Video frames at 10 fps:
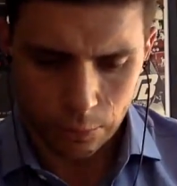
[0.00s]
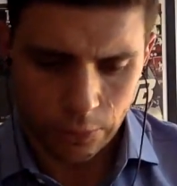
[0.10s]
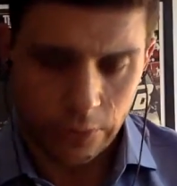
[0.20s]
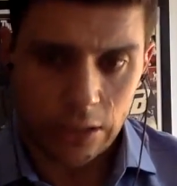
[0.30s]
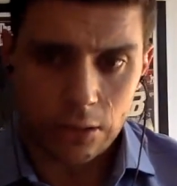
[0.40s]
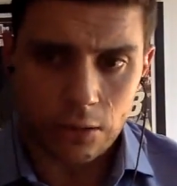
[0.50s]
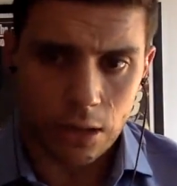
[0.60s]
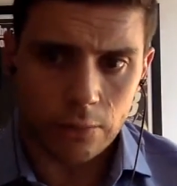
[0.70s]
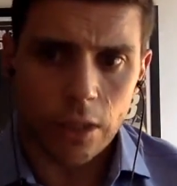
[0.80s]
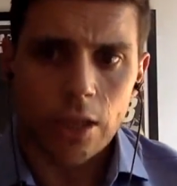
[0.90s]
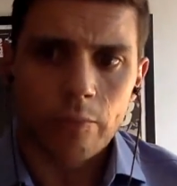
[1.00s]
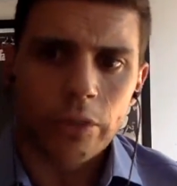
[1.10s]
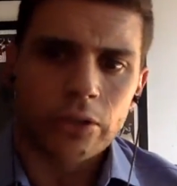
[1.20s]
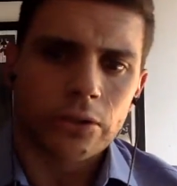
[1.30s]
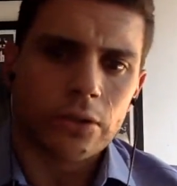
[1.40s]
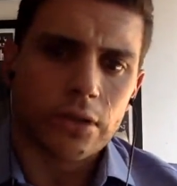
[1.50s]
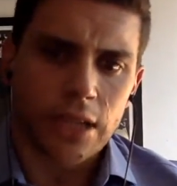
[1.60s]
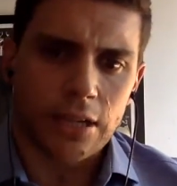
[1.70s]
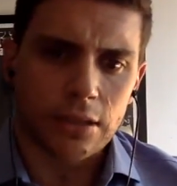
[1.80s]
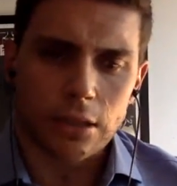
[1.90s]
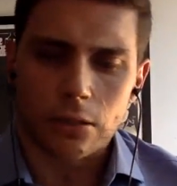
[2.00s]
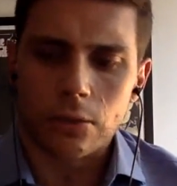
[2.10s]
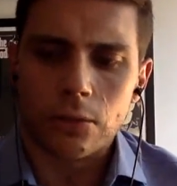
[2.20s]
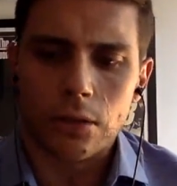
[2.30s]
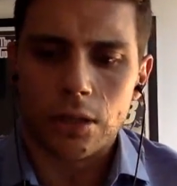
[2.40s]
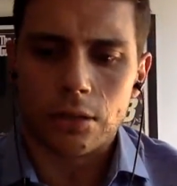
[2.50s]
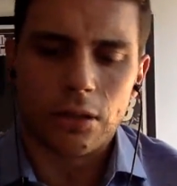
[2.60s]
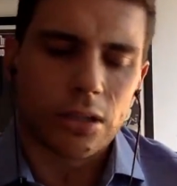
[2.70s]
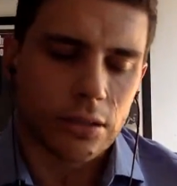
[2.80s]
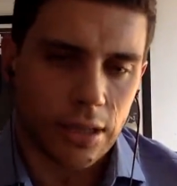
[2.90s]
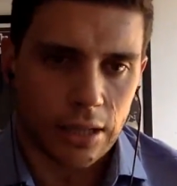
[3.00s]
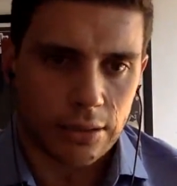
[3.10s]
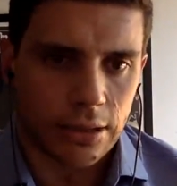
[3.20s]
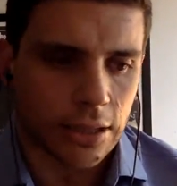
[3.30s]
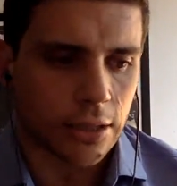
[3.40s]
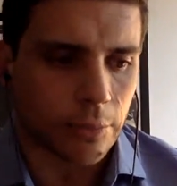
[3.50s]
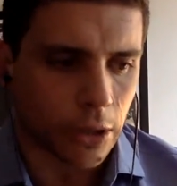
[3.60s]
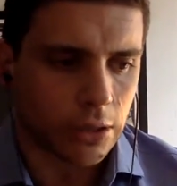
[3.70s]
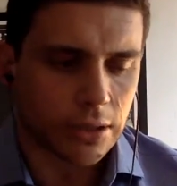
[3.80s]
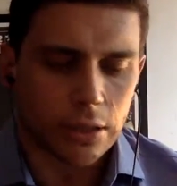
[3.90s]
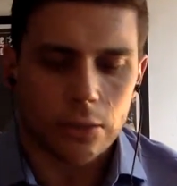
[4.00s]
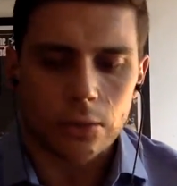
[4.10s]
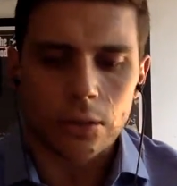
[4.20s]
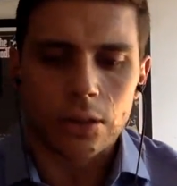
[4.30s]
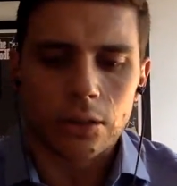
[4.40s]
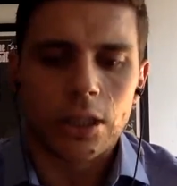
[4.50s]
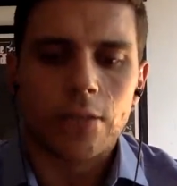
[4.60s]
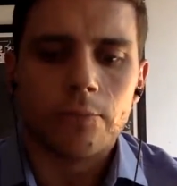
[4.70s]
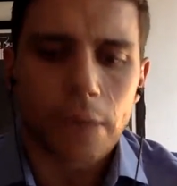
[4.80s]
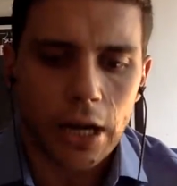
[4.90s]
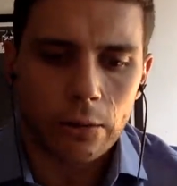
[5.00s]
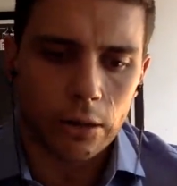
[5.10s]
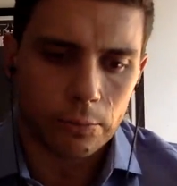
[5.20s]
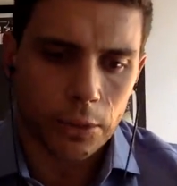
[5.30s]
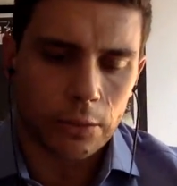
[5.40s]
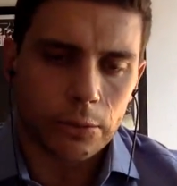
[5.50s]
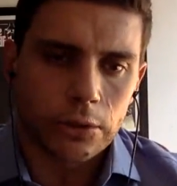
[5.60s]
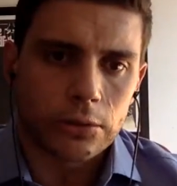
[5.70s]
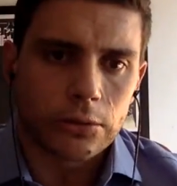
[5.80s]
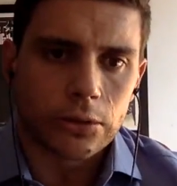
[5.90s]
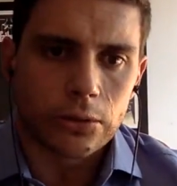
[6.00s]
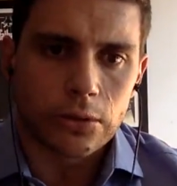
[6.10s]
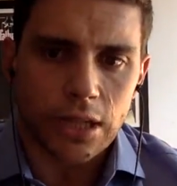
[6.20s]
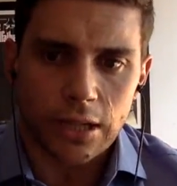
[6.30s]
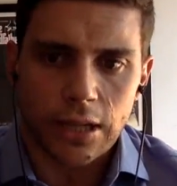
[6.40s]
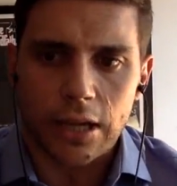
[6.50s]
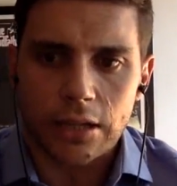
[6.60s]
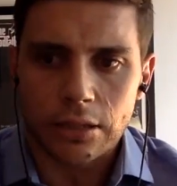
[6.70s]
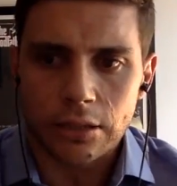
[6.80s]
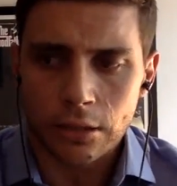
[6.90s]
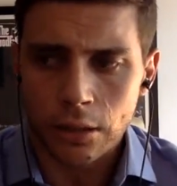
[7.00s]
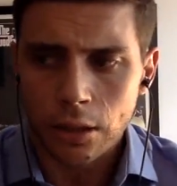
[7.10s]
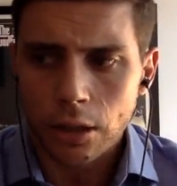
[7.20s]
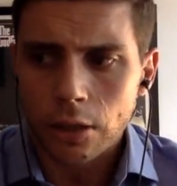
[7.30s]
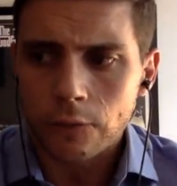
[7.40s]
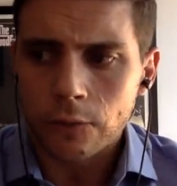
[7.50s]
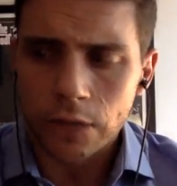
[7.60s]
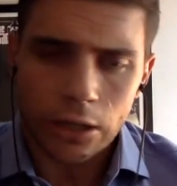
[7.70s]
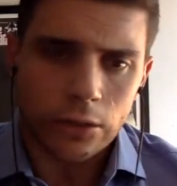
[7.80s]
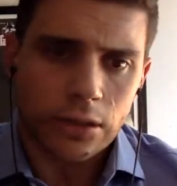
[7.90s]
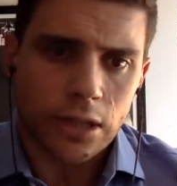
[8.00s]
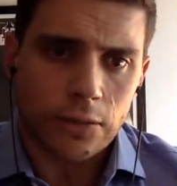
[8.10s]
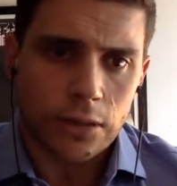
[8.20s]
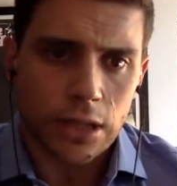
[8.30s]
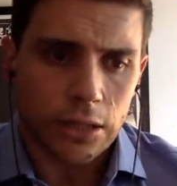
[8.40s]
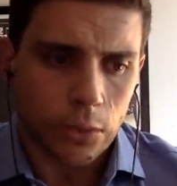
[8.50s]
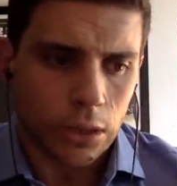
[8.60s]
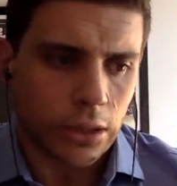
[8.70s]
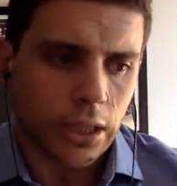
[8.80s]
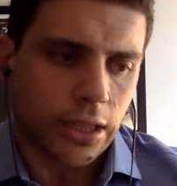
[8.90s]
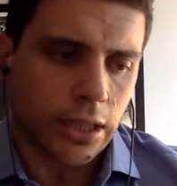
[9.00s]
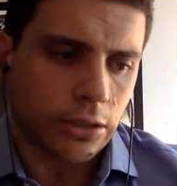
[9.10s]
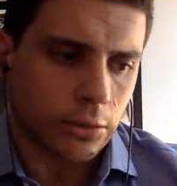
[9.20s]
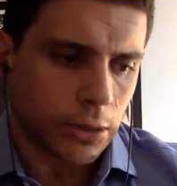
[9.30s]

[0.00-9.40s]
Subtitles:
prevent crime, but also a tactic to, not a tactic, it's a policy to empower people to take action for their own safety as well. And that's